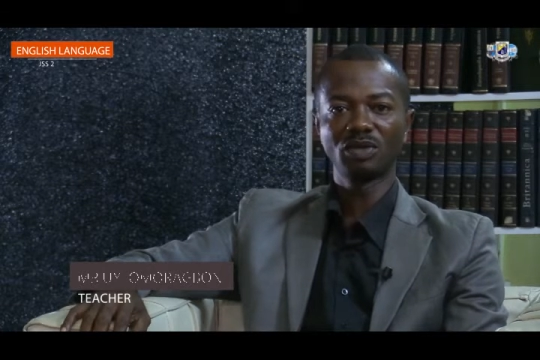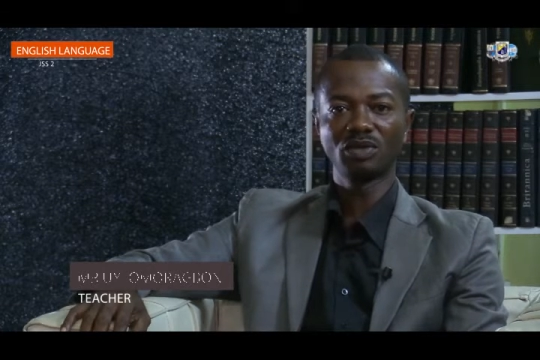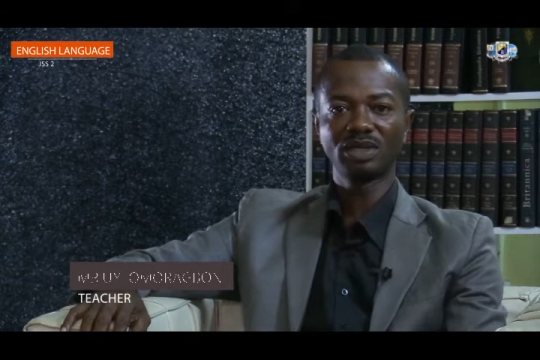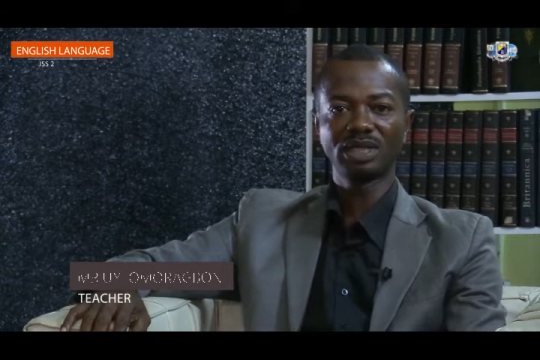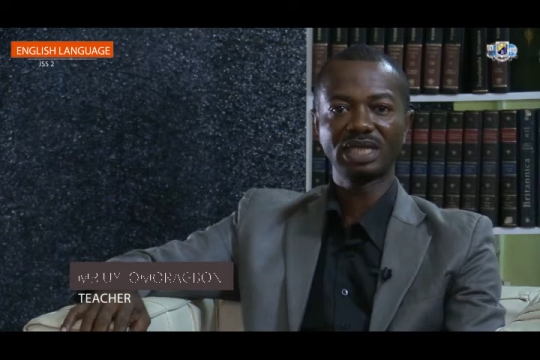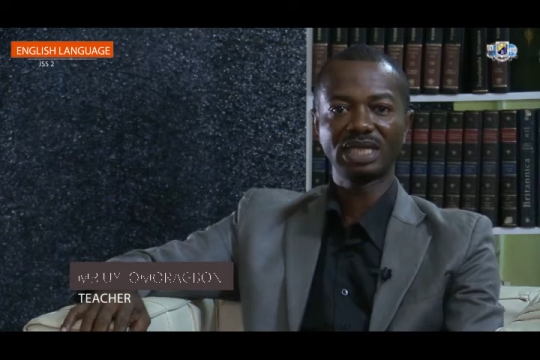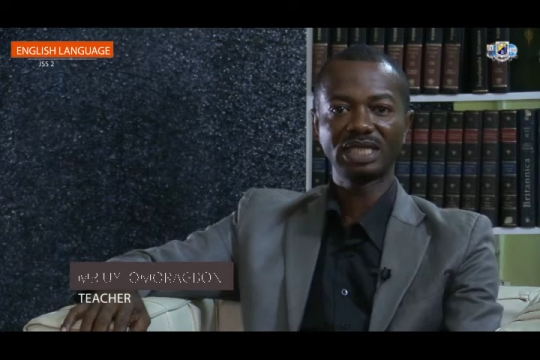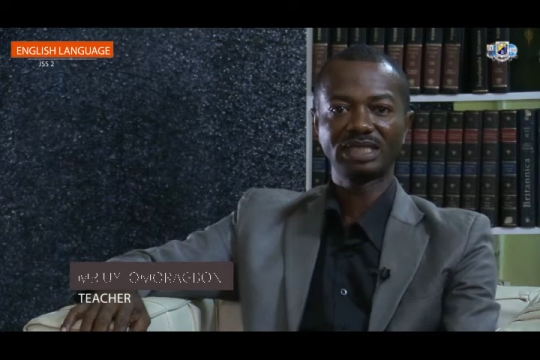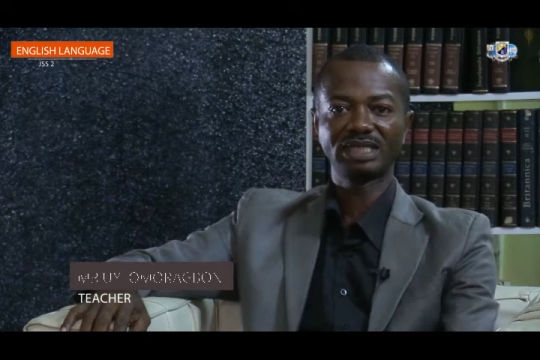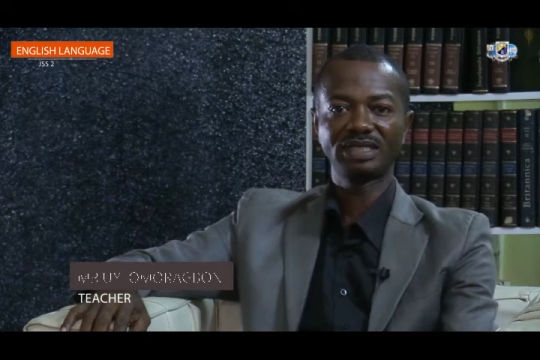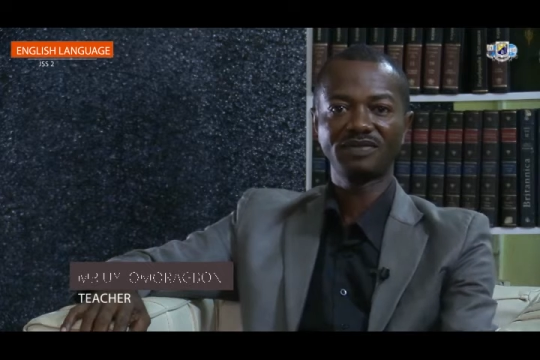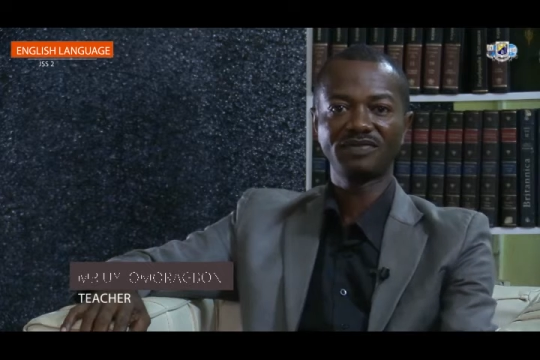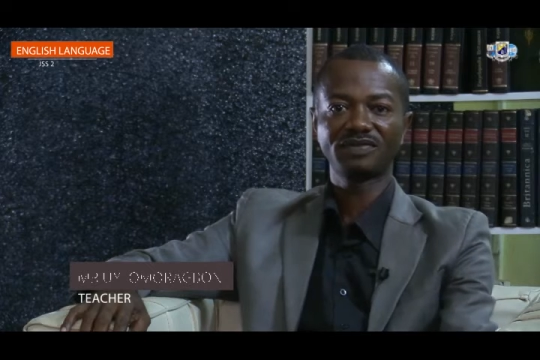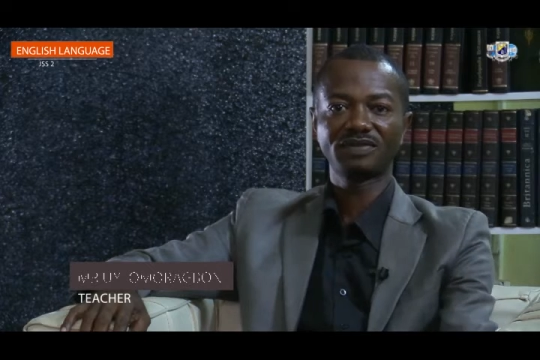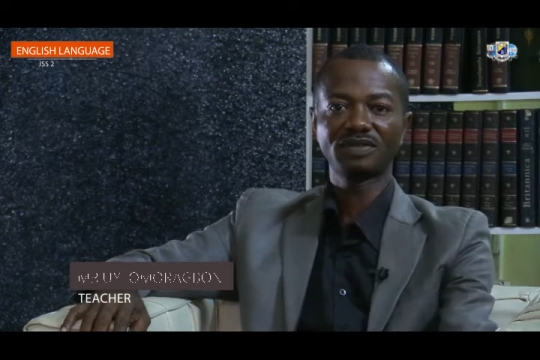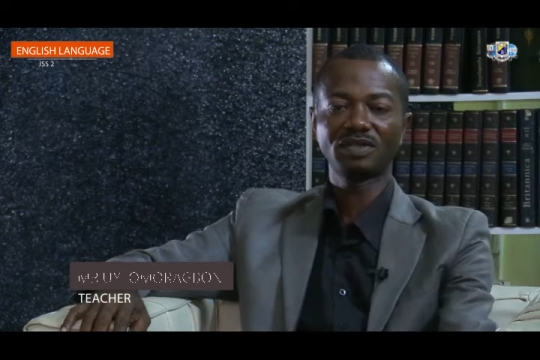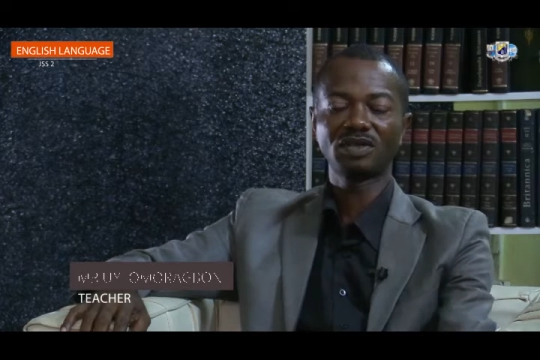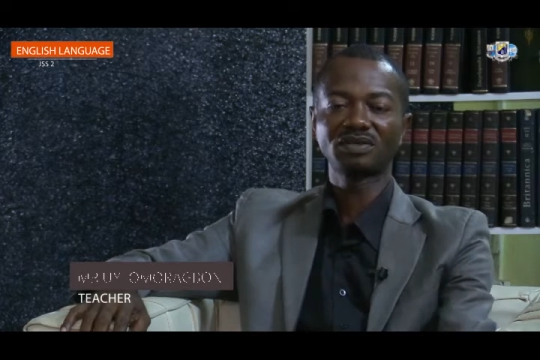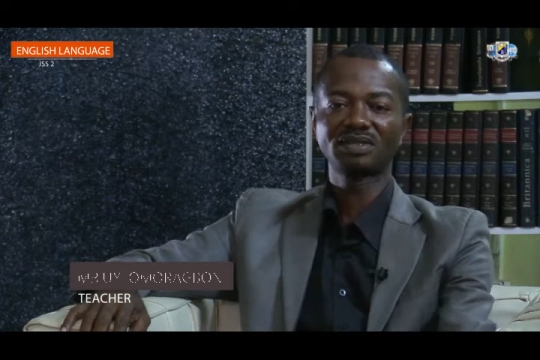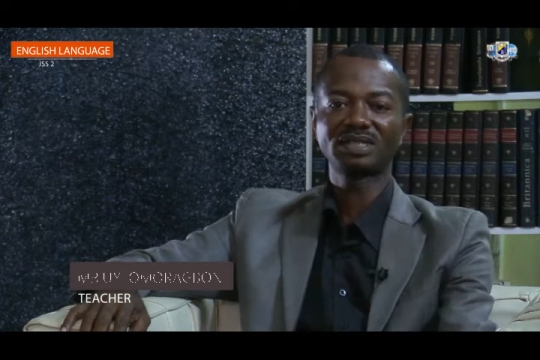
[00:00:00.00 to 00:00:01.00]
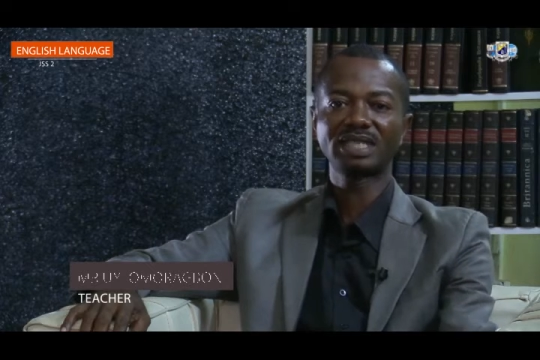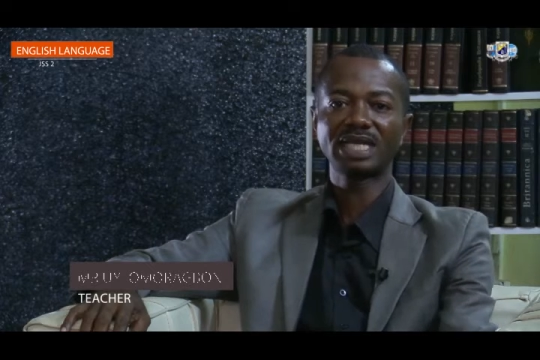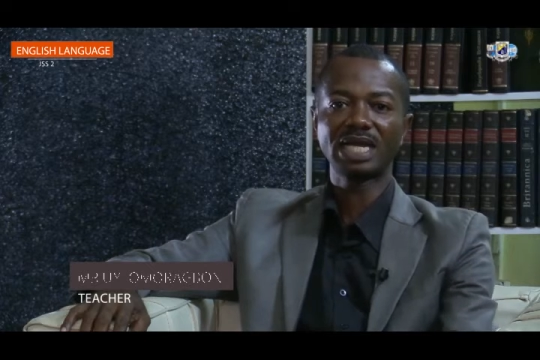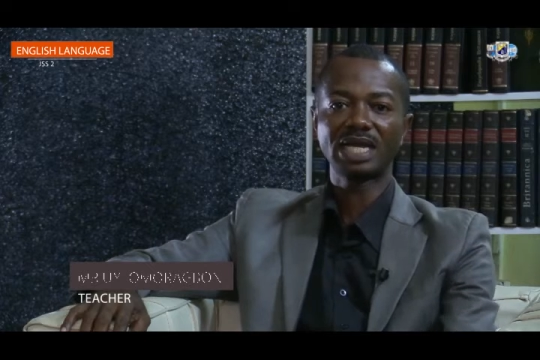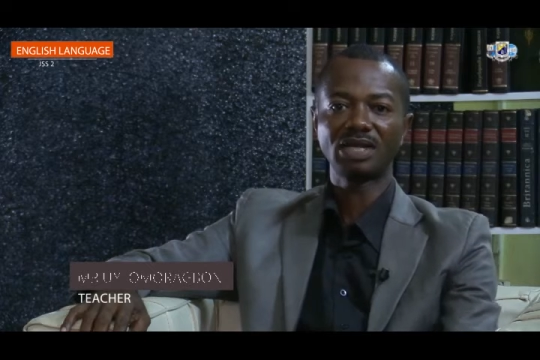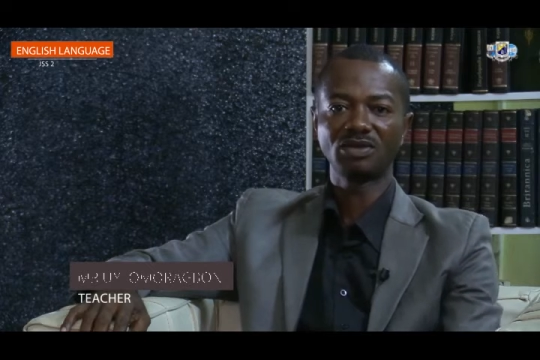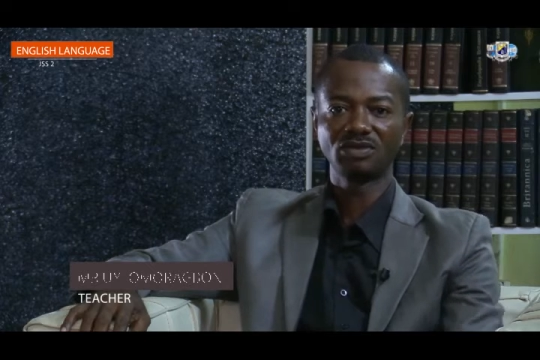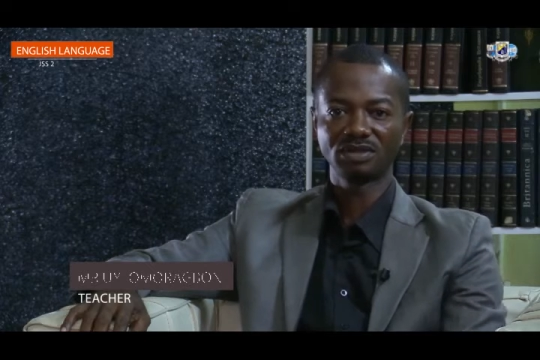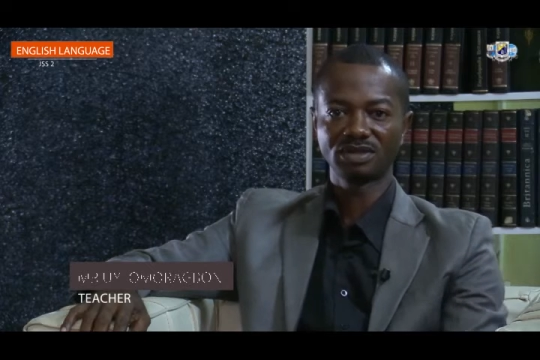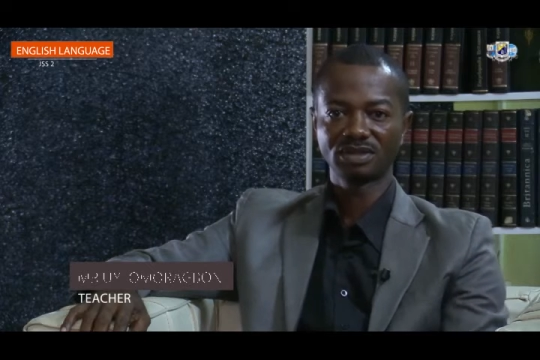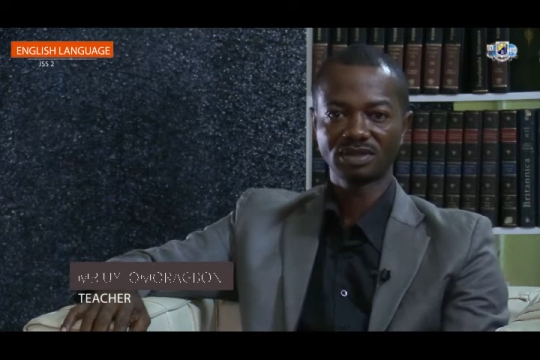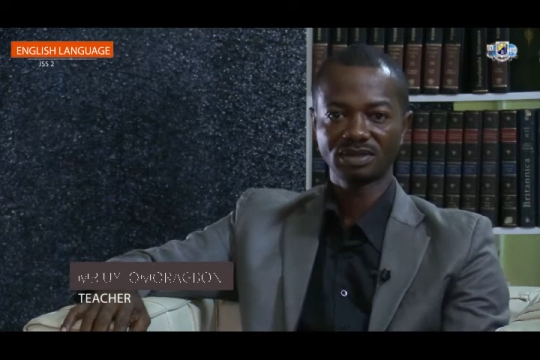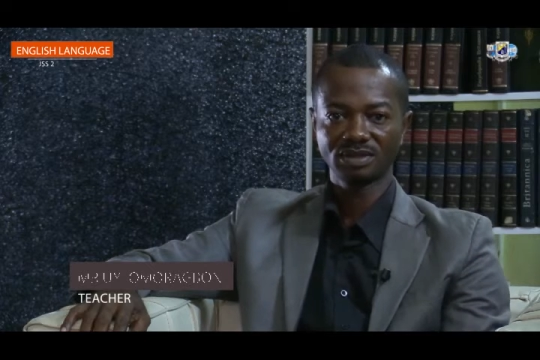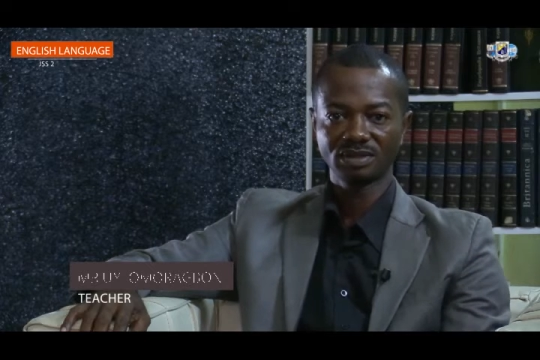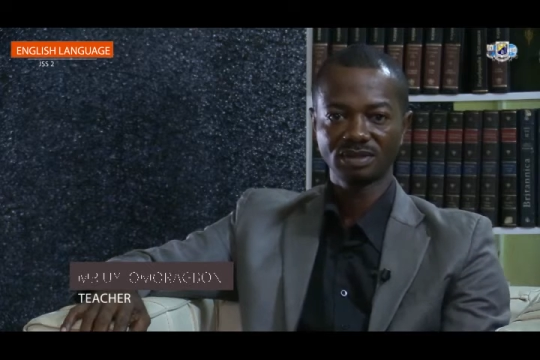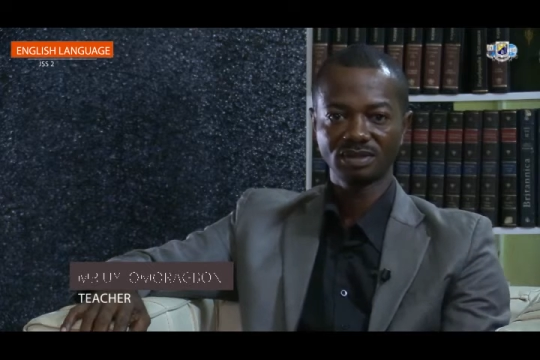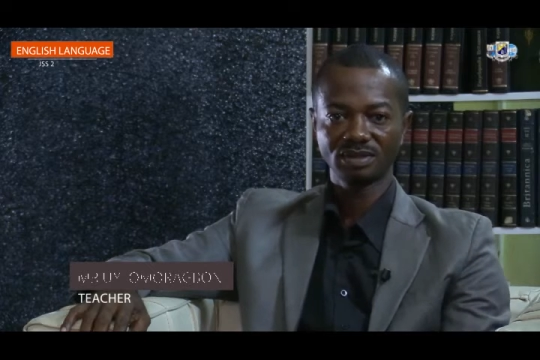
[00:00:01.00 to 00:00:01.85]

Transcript: looking at diphthong sounds.